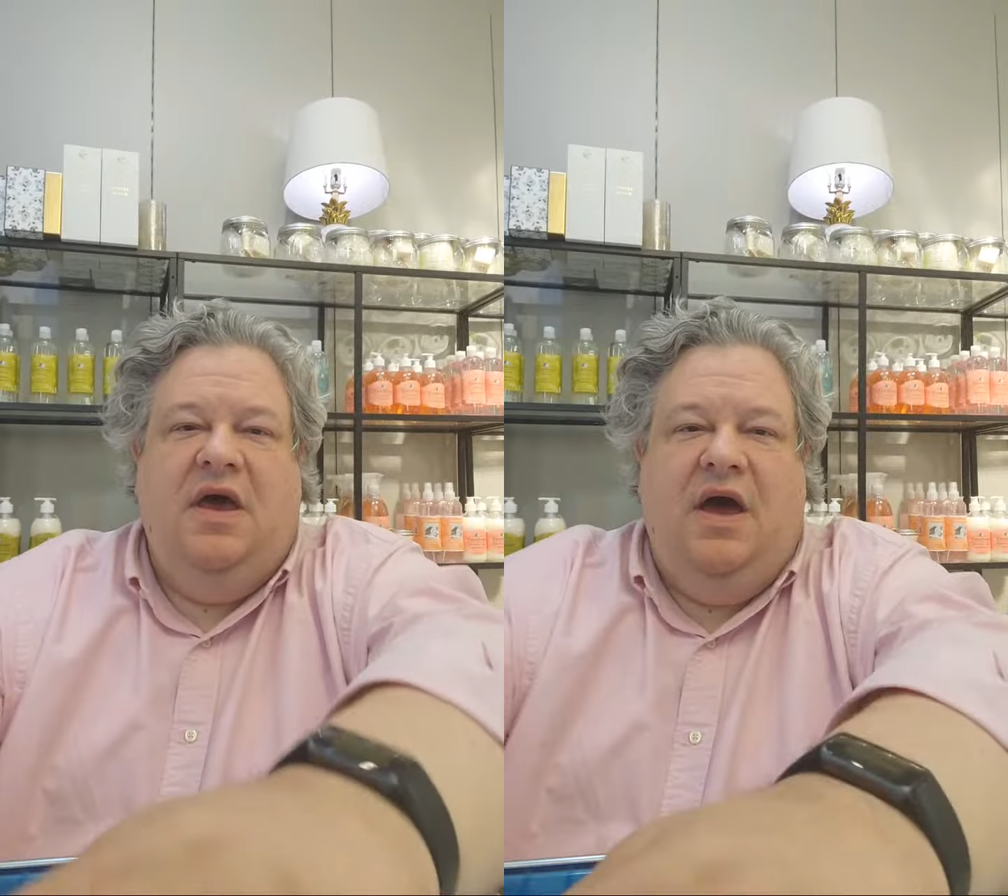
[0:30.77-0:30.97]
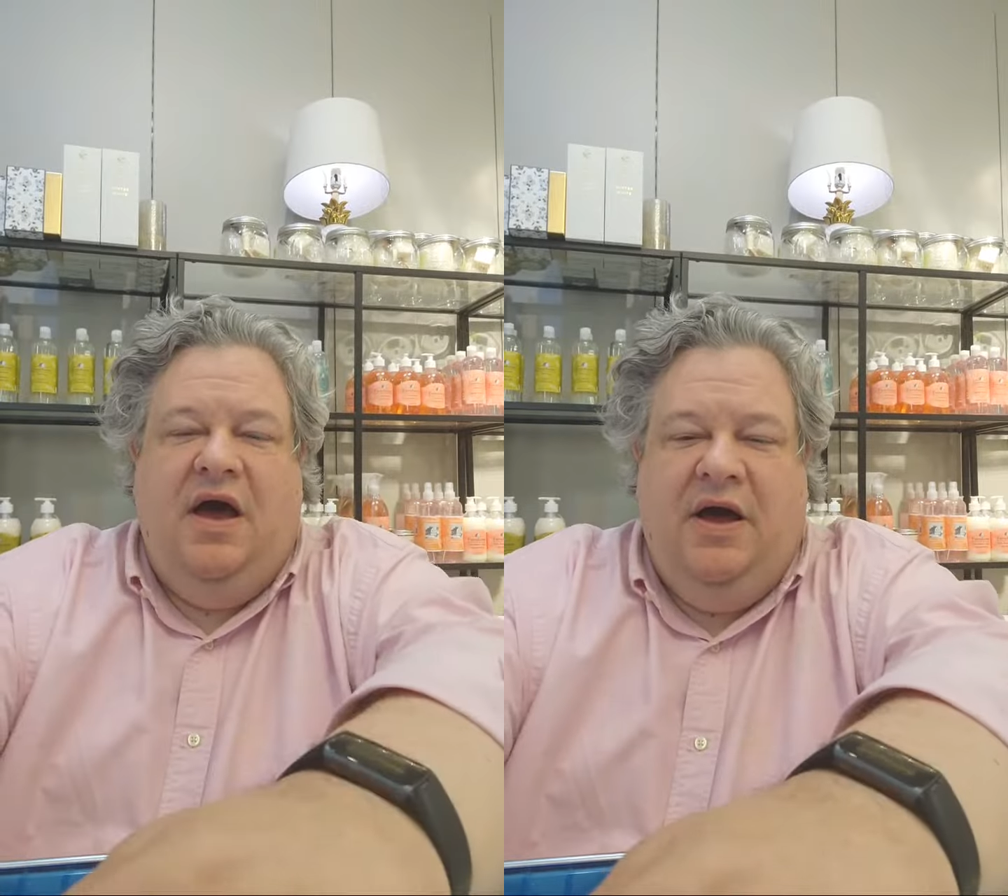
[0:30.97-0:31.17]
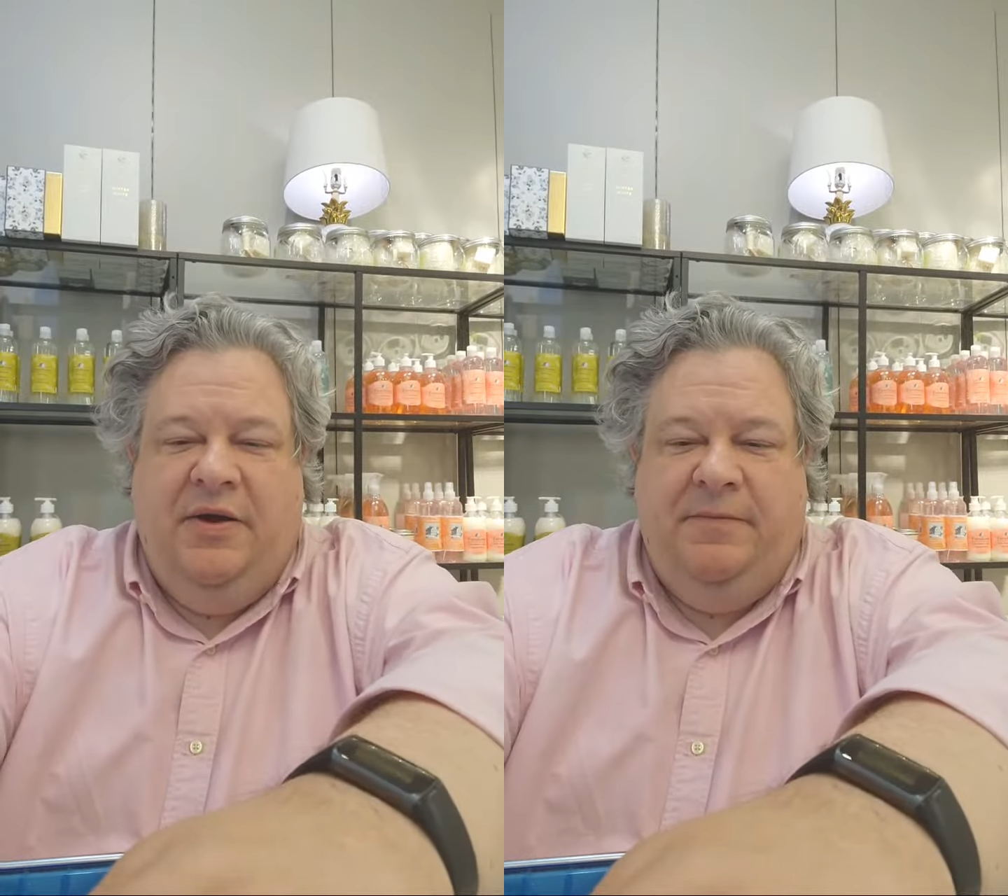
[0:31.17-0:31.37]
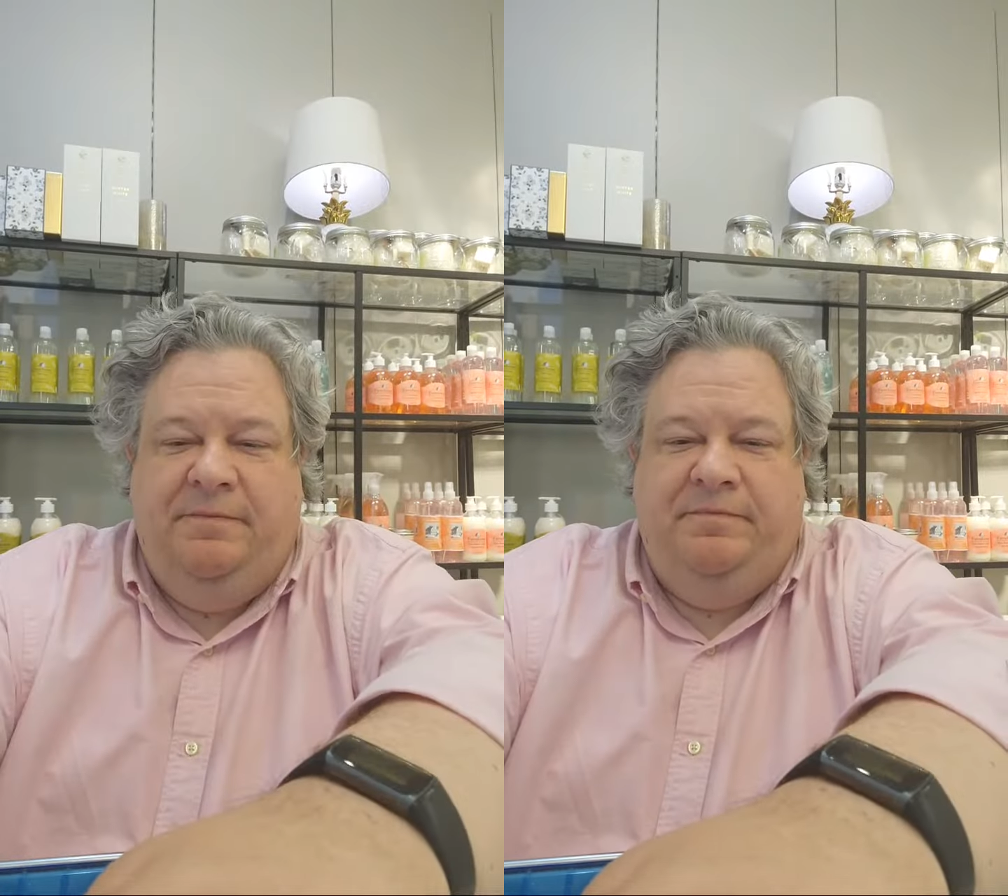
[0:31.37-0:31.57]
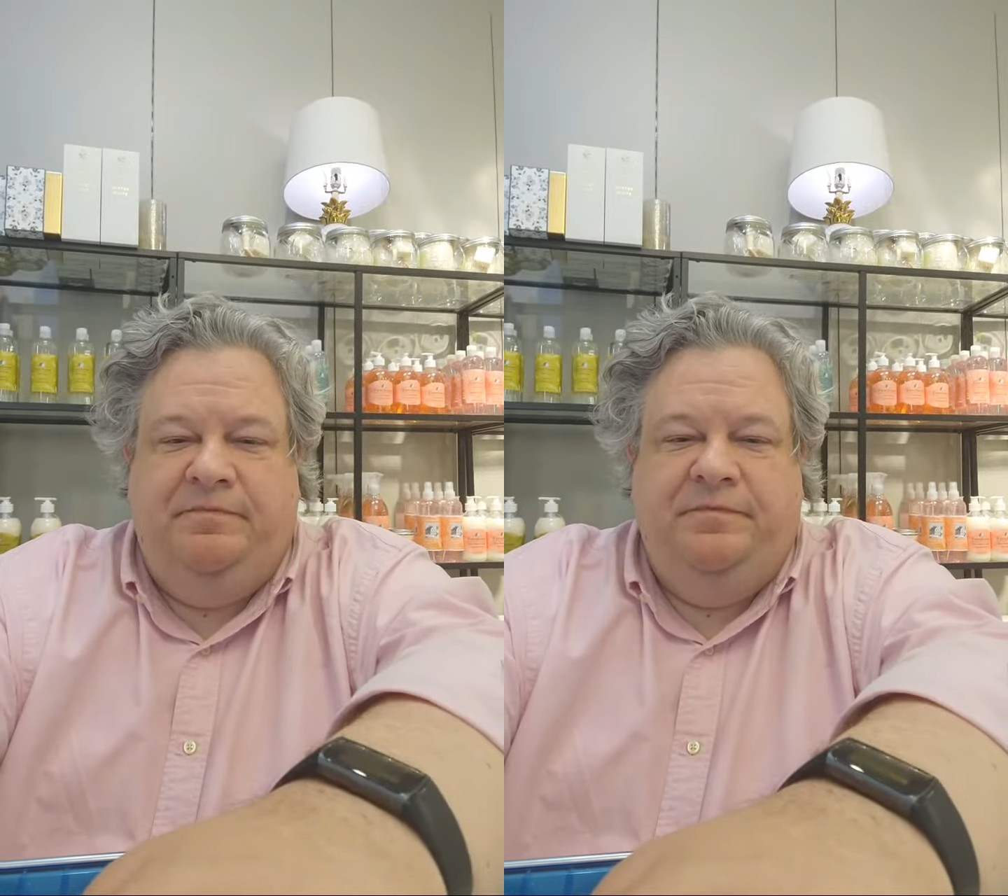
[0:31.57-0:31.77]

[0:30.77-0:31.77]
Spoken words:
um,